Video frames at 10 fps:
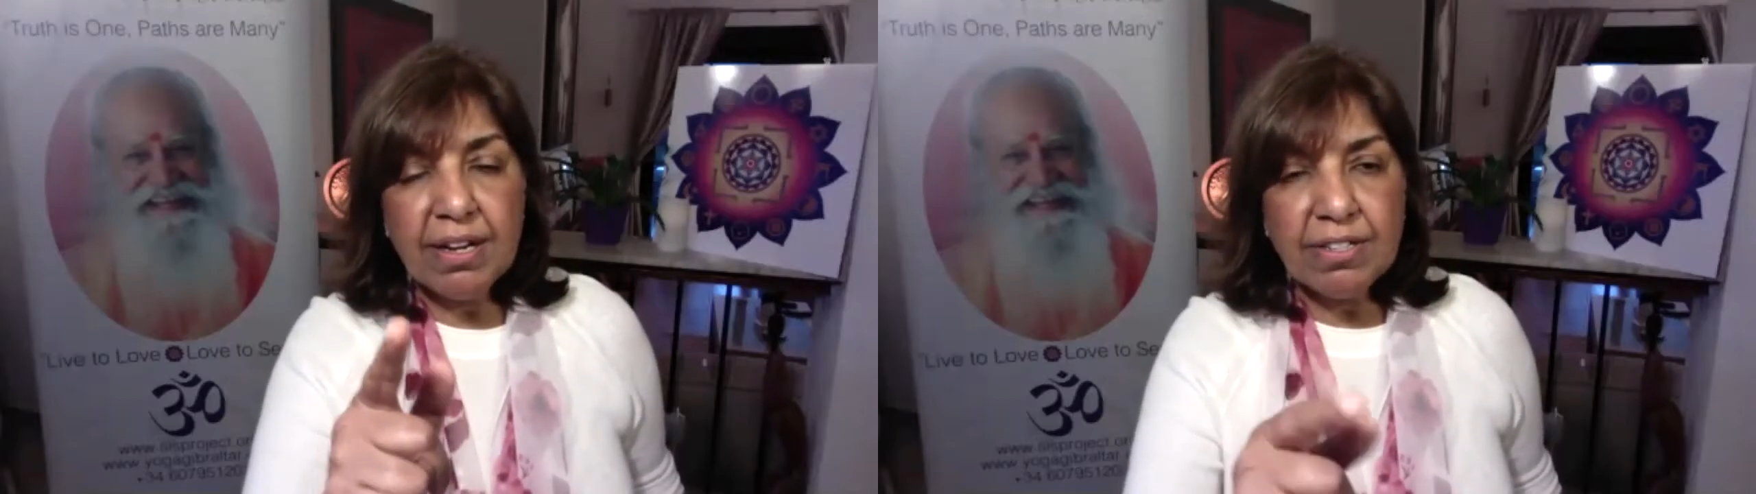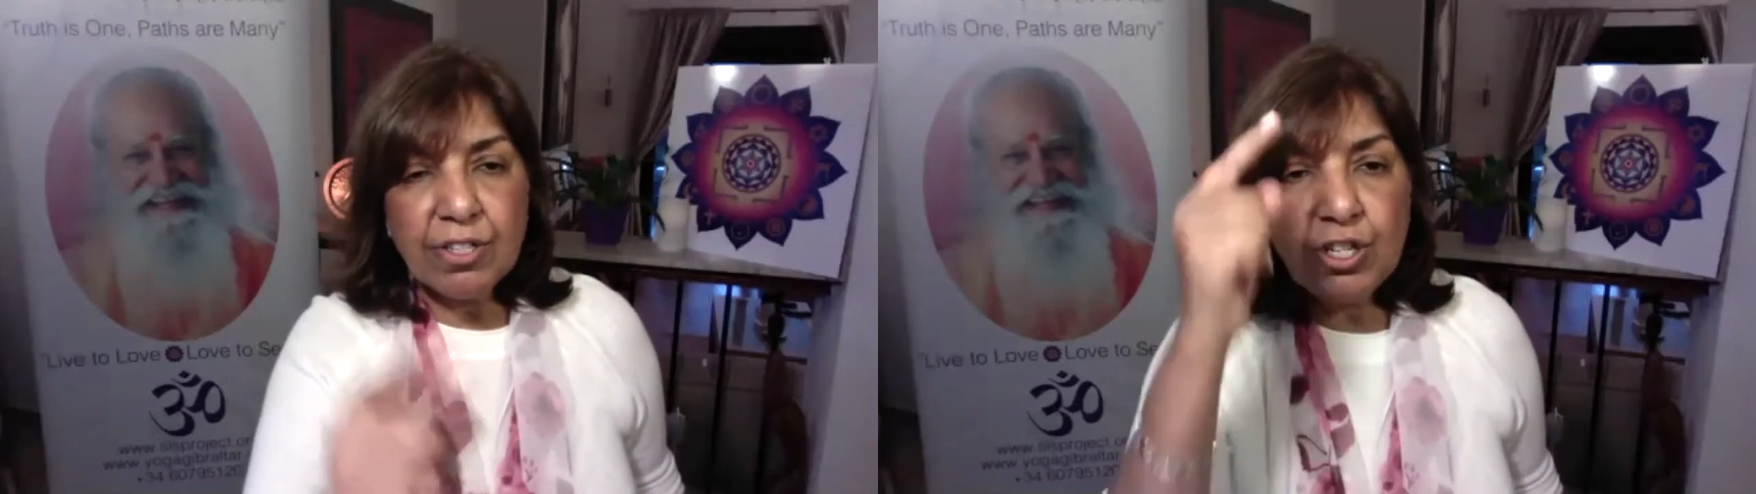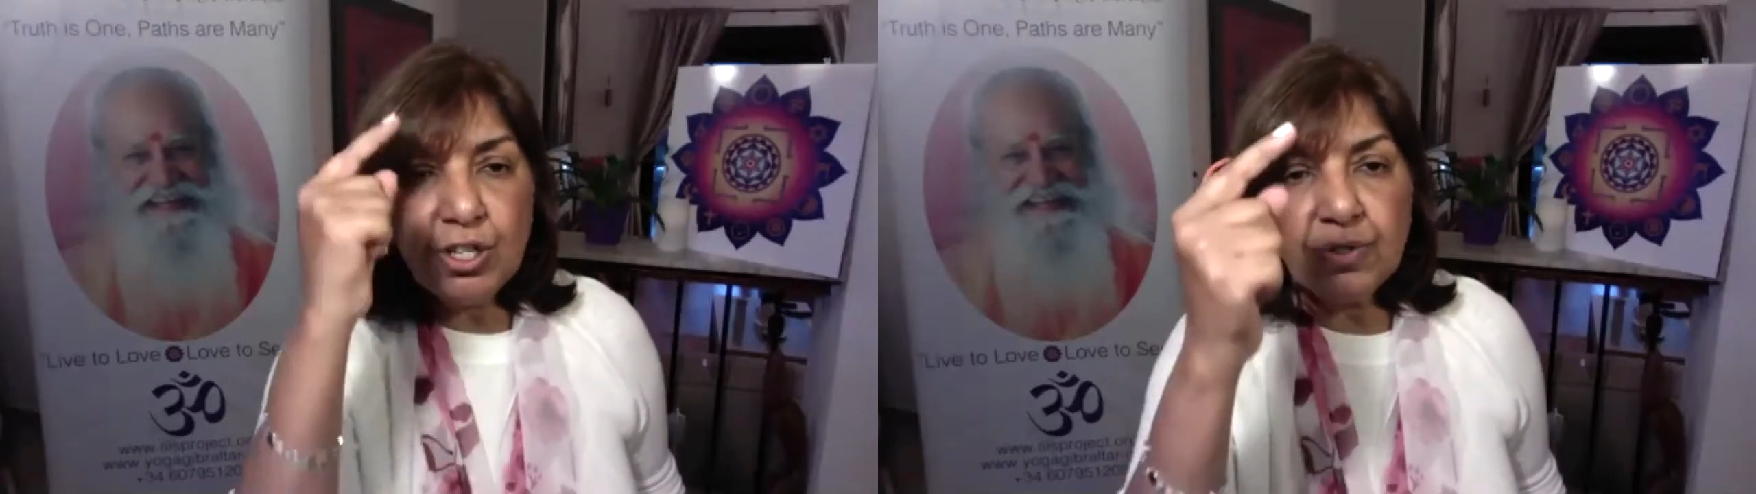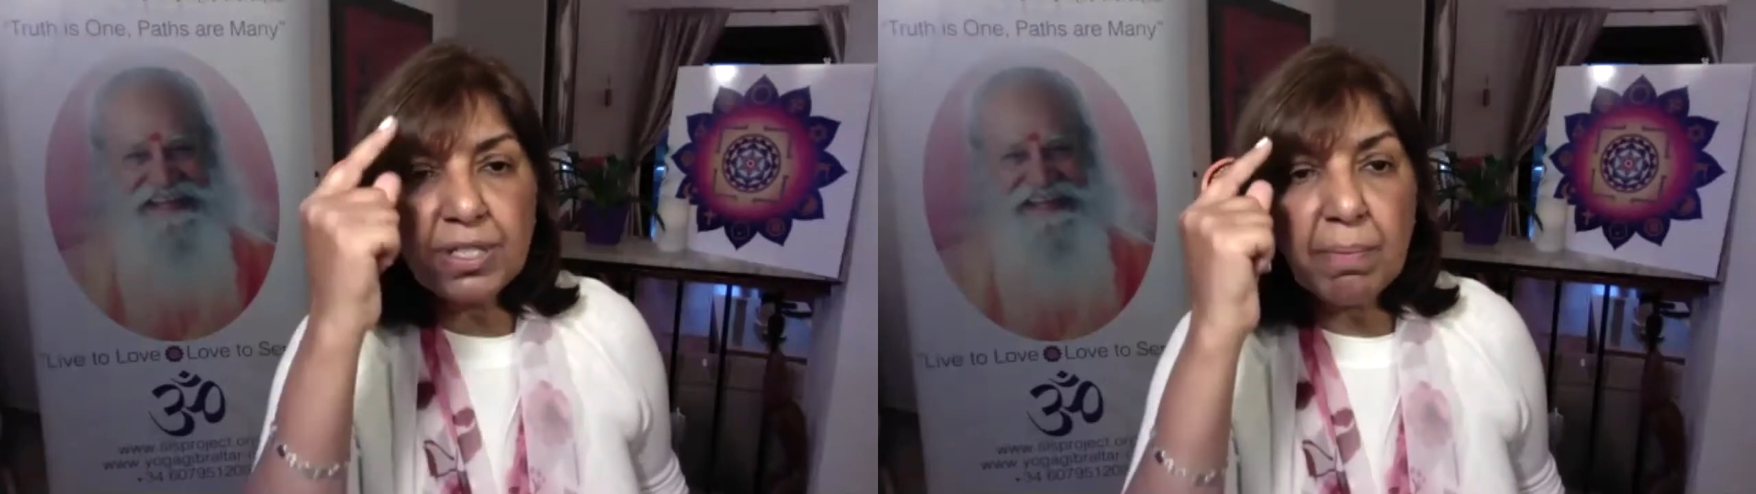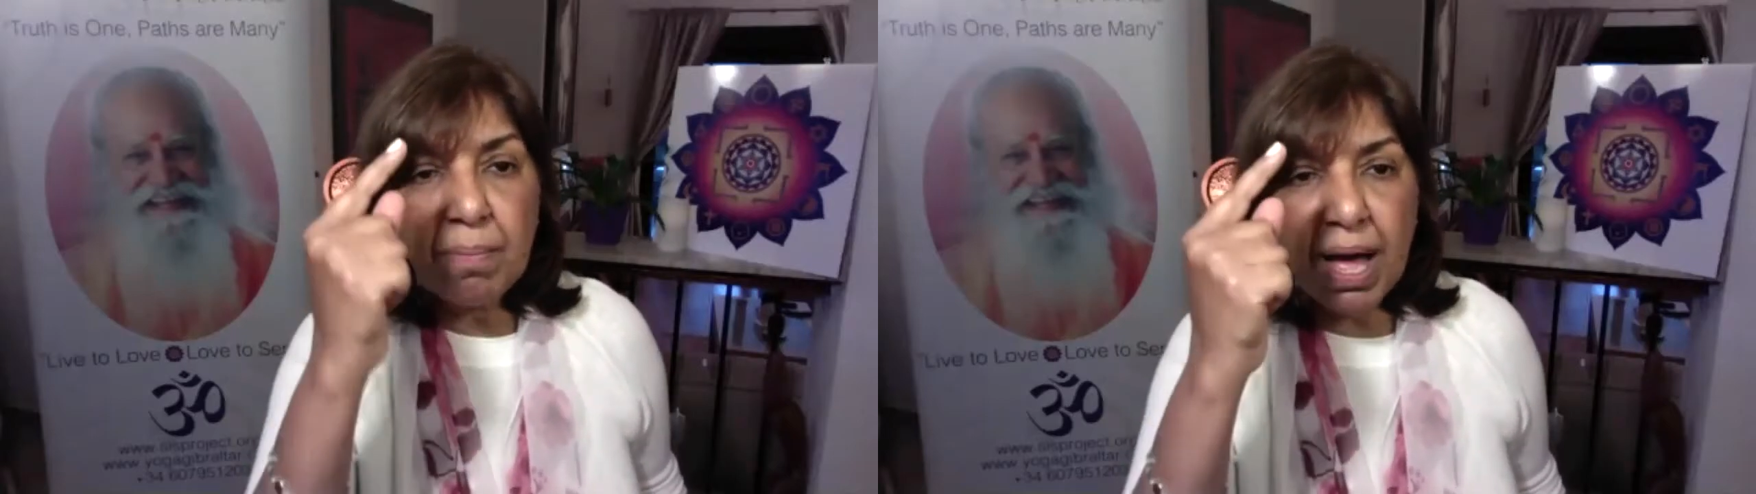So you use the
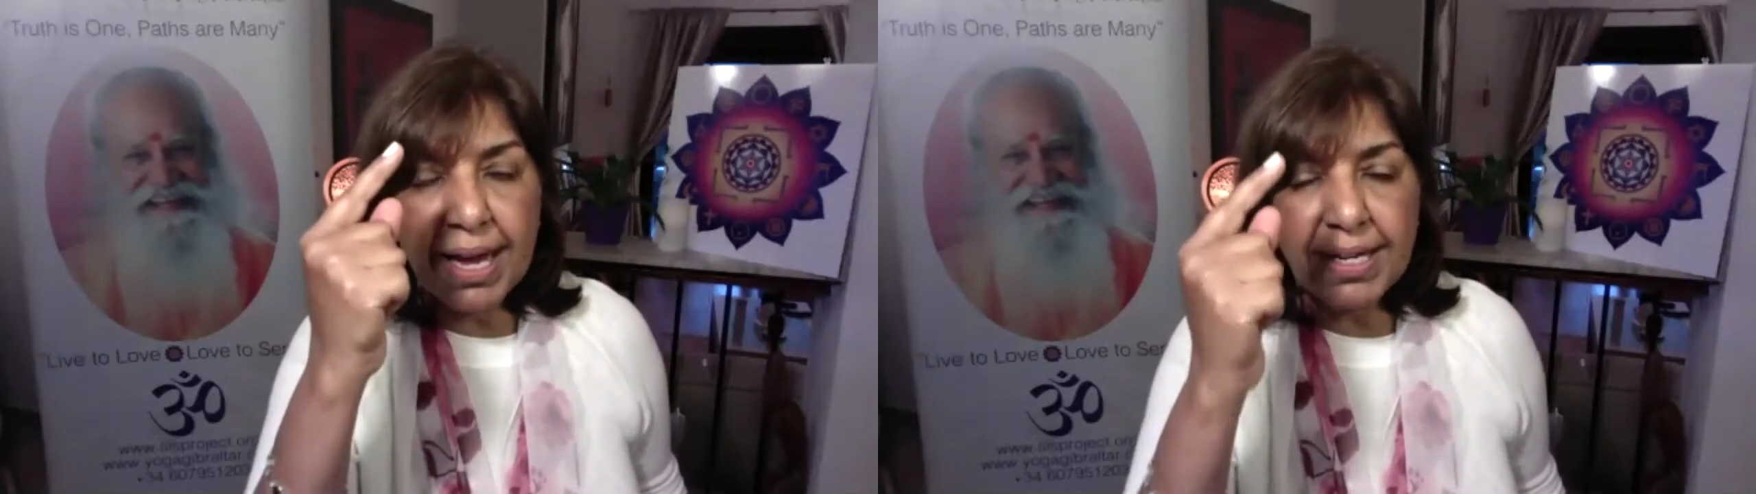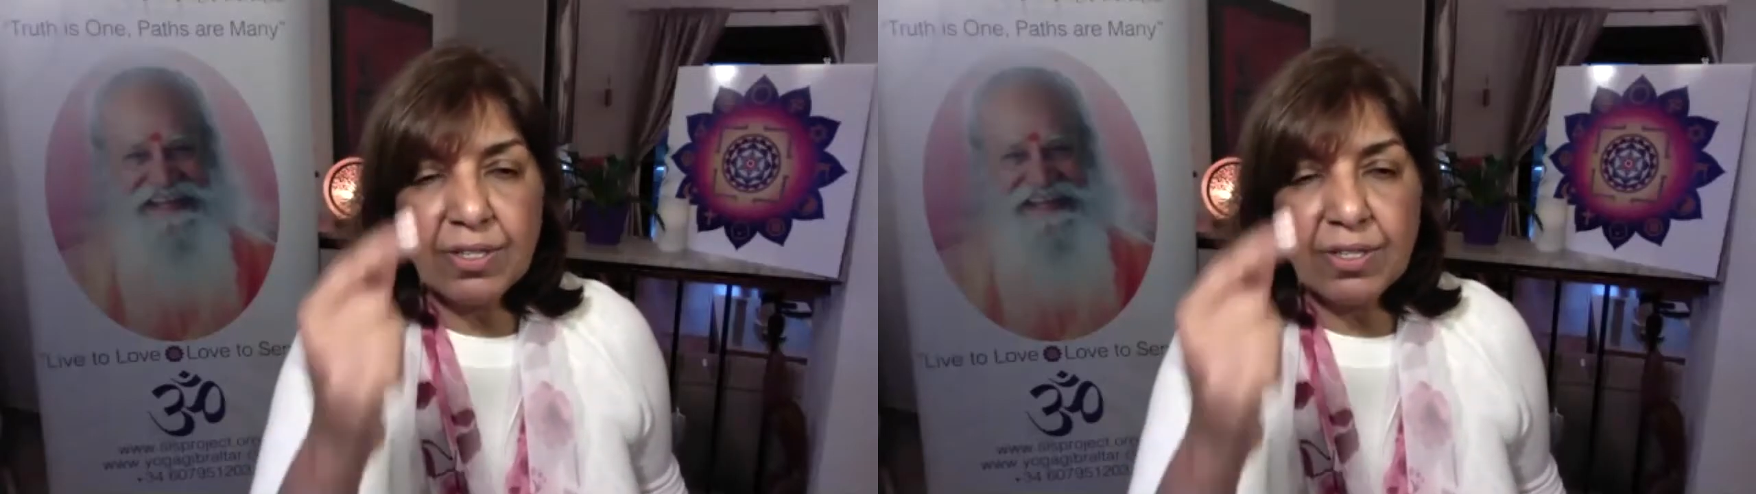mind